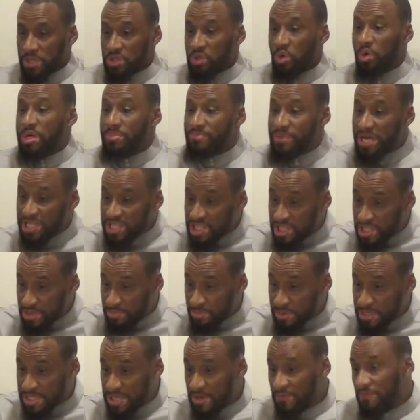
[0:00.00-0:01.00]
So he mentioned
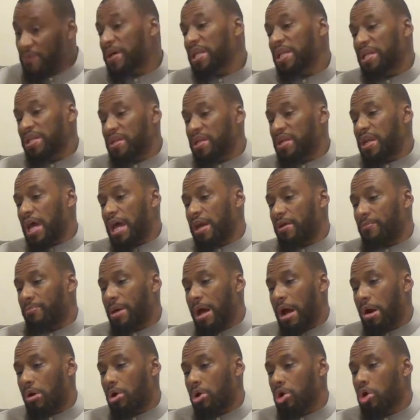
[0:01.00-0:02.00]
specifically the night of
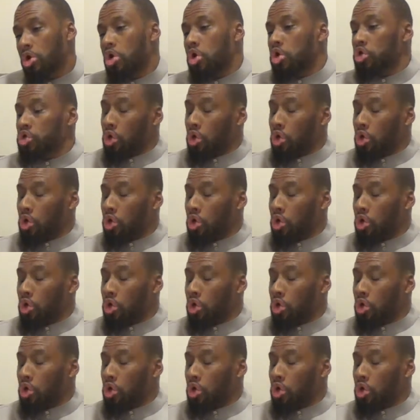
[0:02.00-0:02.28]
power.